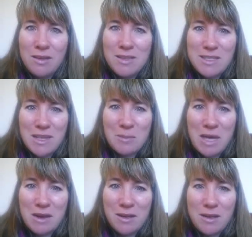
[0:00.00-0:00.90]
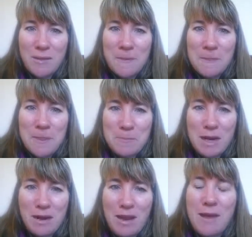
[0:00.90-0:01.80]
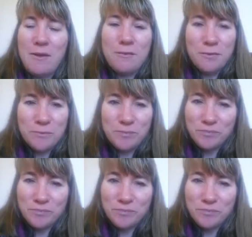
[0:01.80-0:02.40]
Just think about it. The amount of love